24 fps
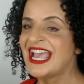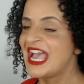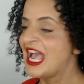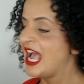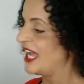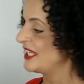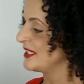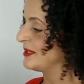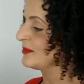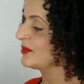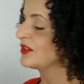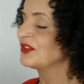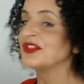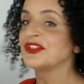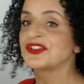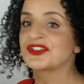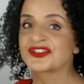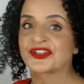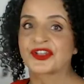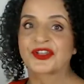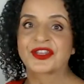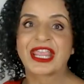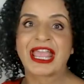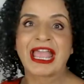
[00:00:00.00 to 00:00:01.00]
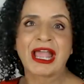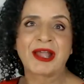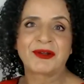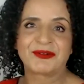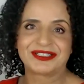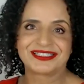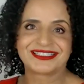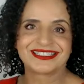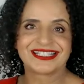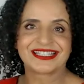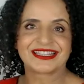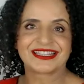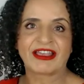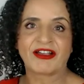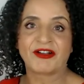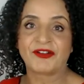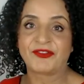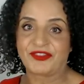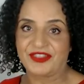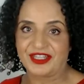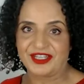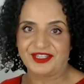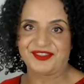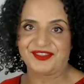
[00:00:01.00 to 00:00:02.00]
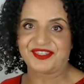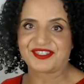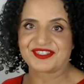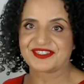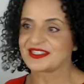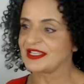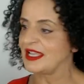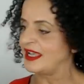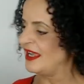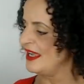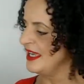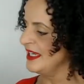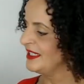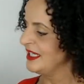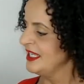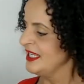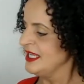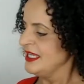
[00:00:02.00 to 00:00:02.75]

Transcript: And I'm going to show you how I did that on the other side.